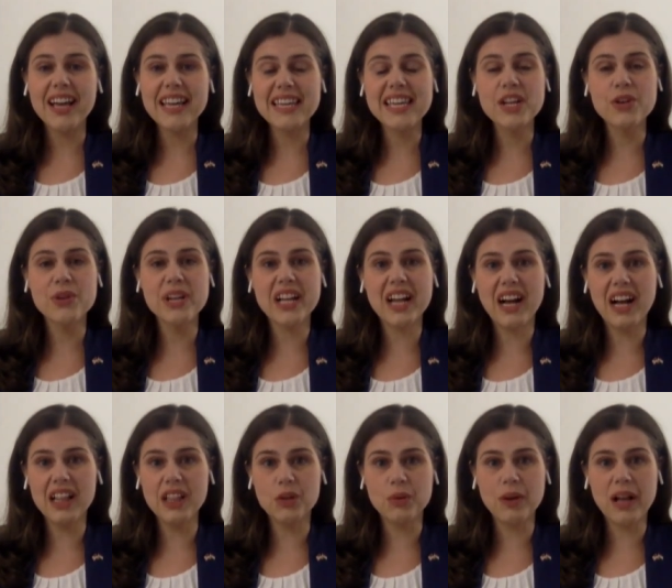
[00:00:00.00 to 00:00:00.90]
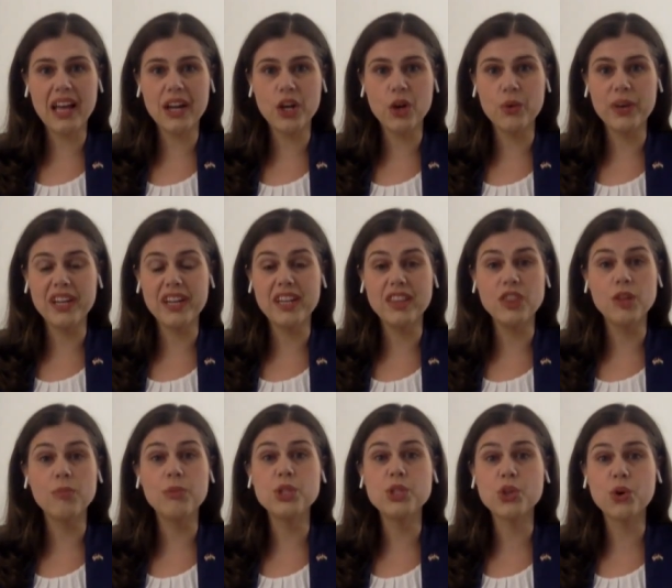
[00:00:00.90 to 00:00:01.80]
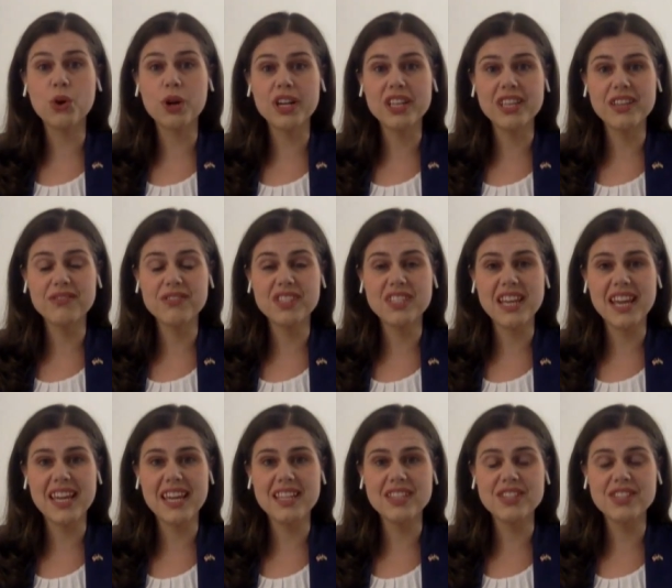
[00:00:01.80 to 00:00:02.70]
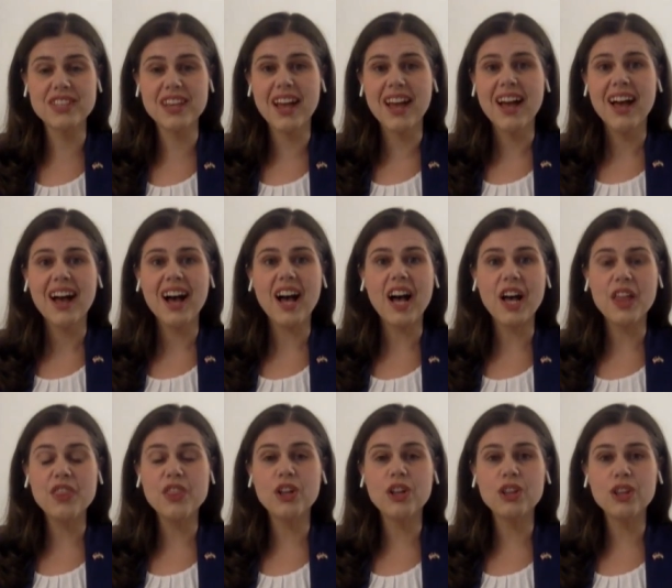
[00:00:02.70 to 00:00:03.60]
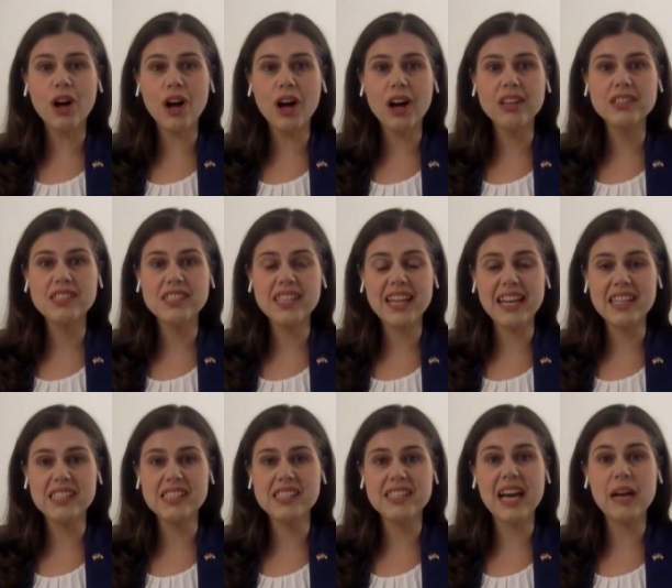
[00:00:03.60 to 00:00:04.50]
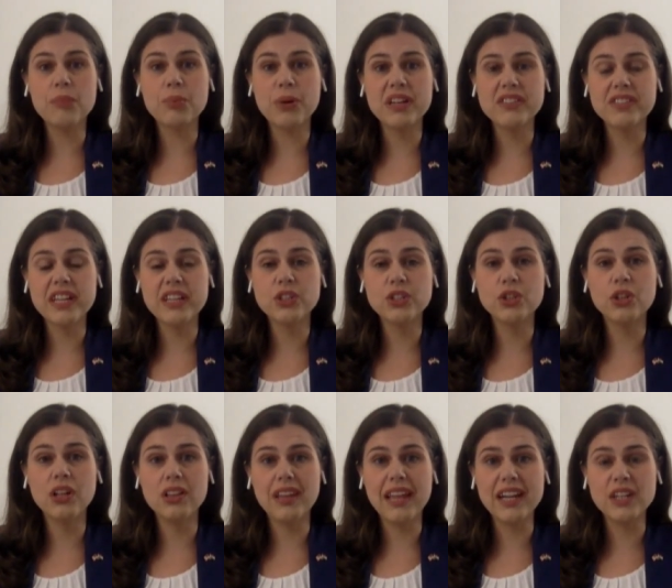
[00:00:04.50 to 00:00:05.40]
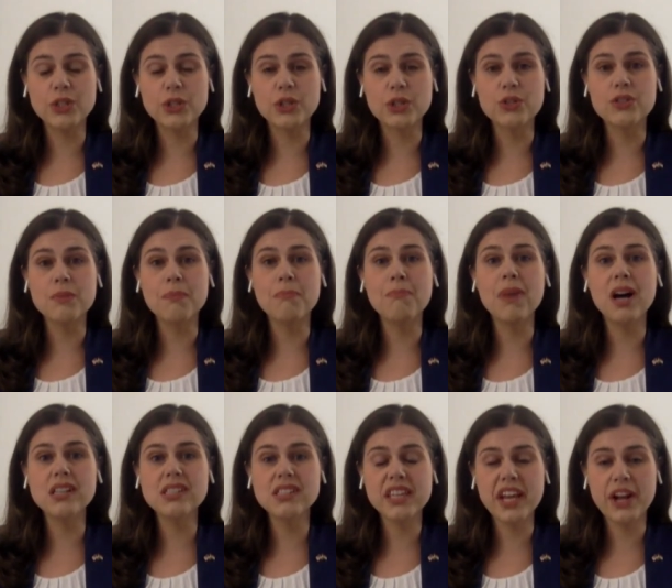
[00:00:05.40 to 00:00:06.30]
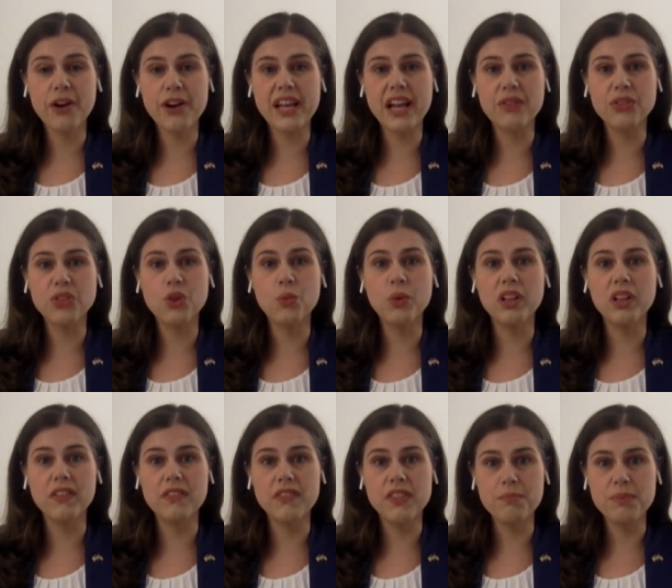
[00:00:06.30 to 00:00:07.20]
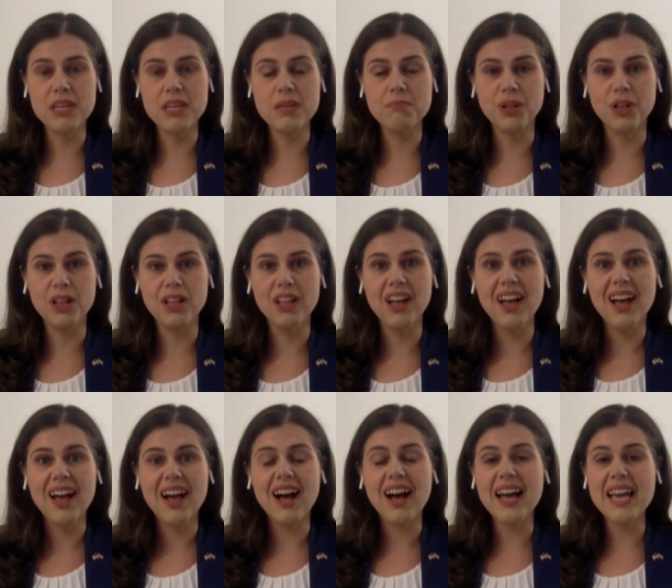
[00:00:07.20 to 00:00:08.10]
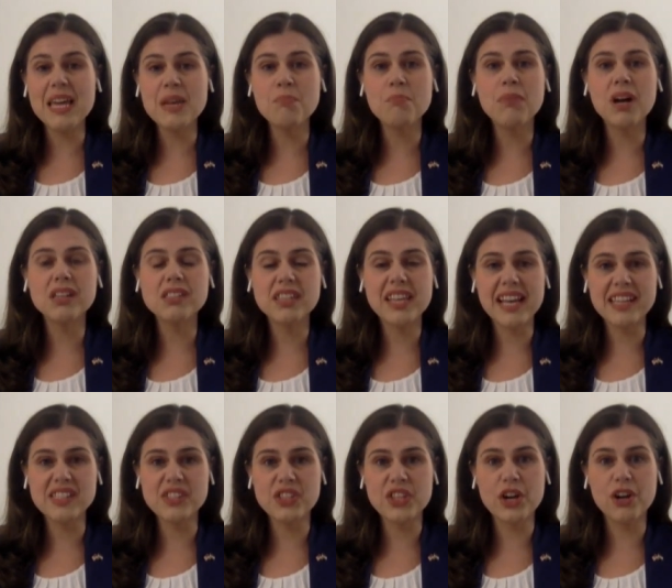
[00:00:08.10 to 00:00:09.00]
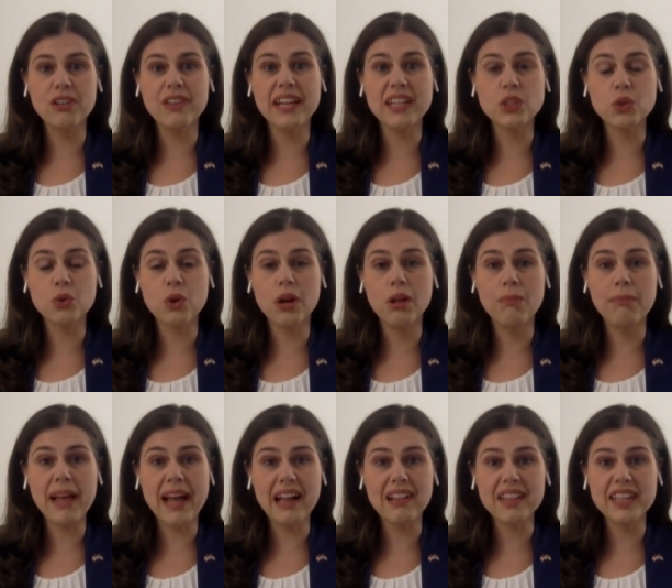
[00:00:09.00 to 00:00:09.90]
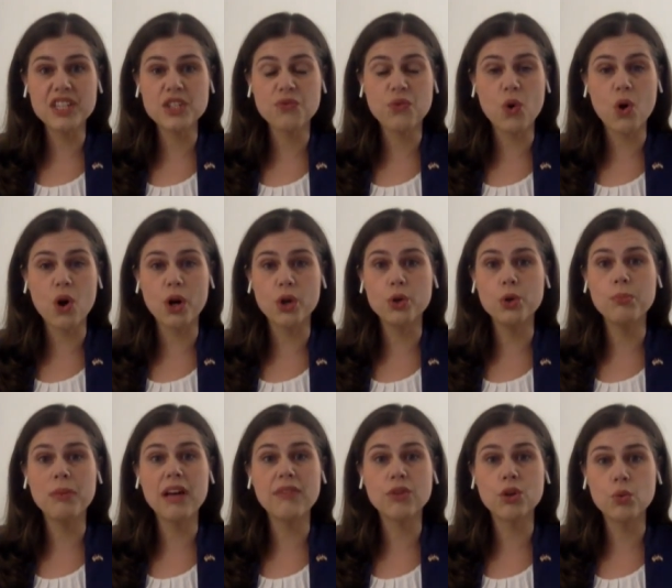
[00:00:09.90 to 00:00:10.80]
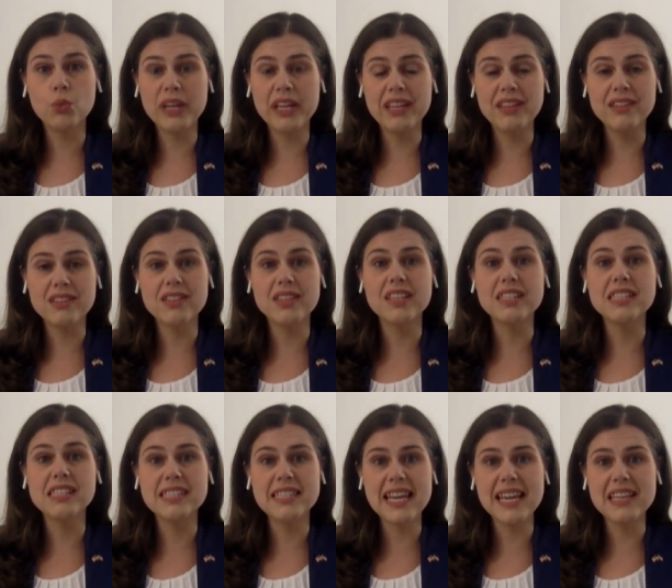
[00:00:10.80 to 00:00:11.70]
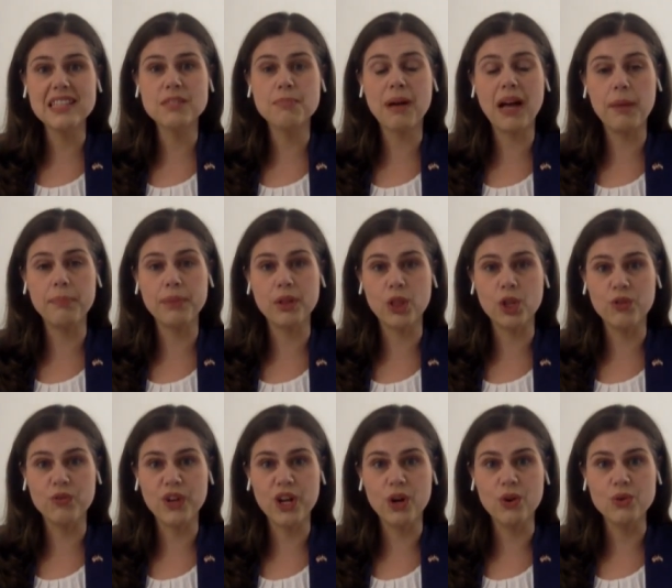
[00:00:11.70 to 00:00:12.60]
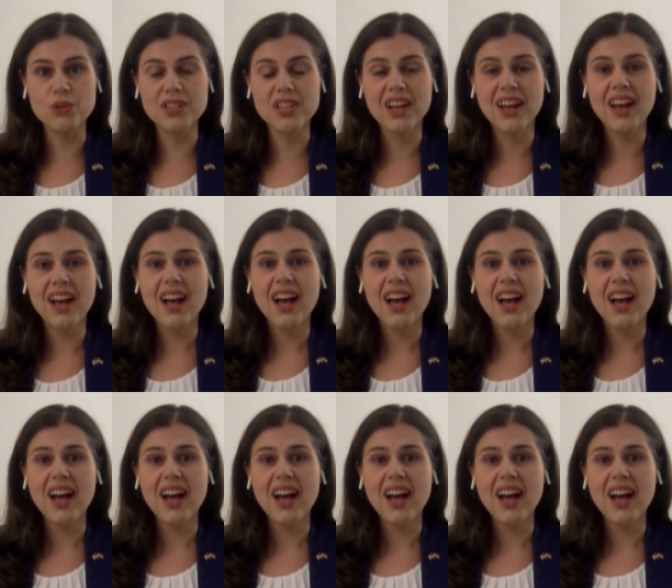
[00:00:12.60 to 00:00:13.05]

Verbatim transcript: Uh, here in Colorado and in the majority of states, uh, the law says that presidential electors must carry out the will of the people. Uh, and must cast their electoral ballot for whomever wins the state's popular vote.